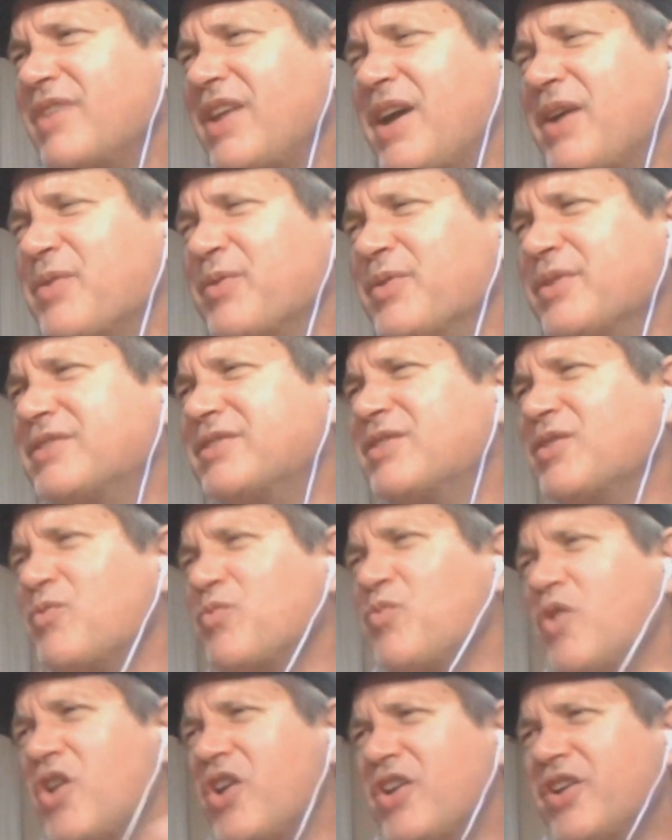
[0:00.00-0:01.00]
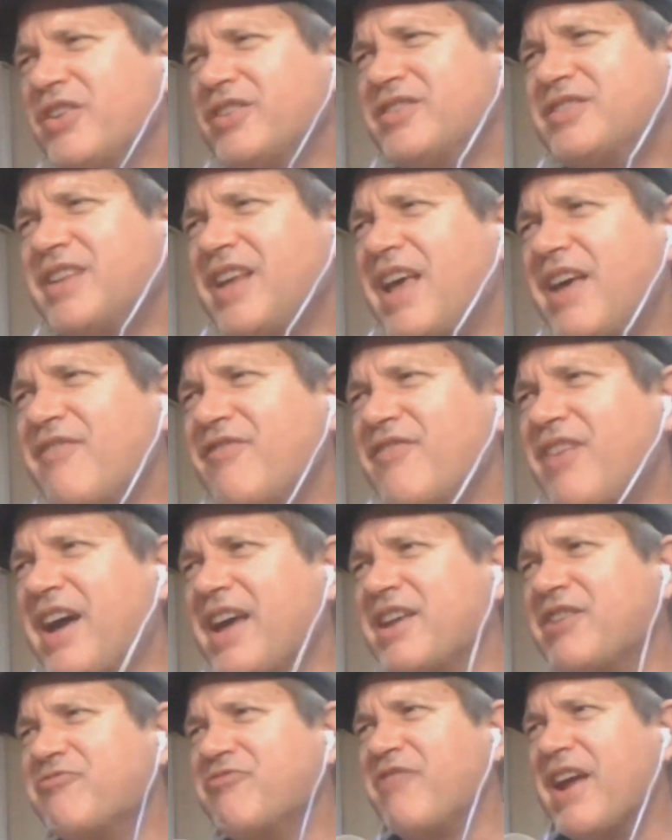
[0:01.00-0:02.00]
That was the worst ever!
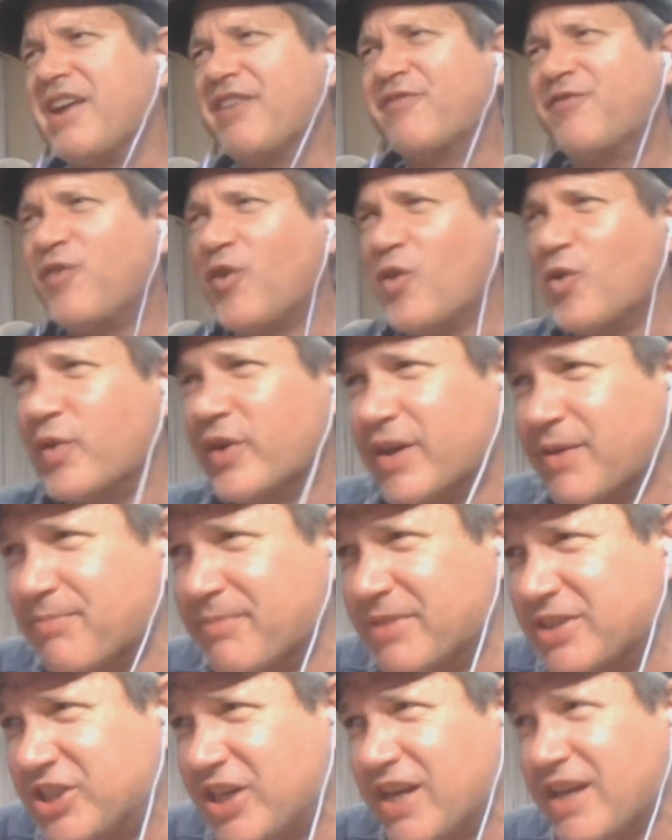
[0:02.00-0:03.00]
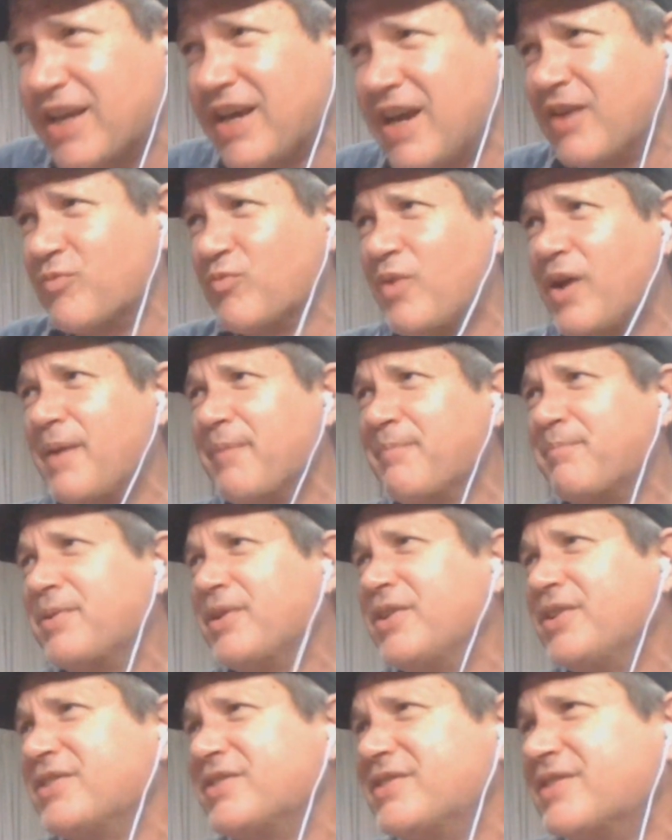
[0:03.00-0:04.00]
He ran forward and machine gunned one
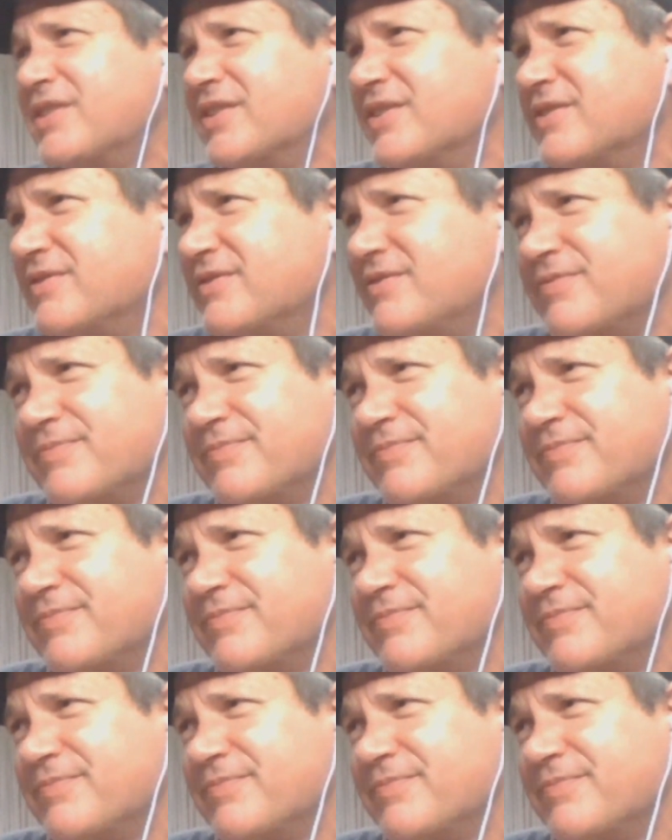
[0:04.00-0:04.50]
person.